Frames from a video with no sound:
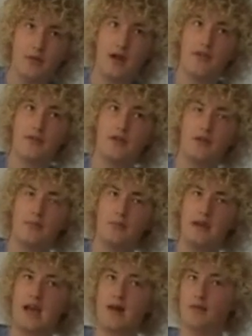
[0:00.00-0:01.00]
rather than
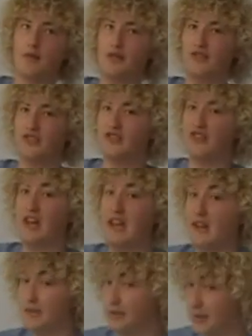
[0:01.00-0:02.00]
being able to
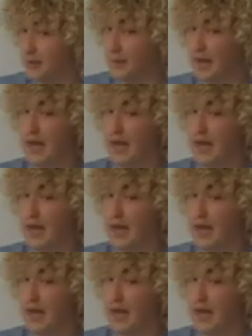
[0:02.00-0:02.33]
say that something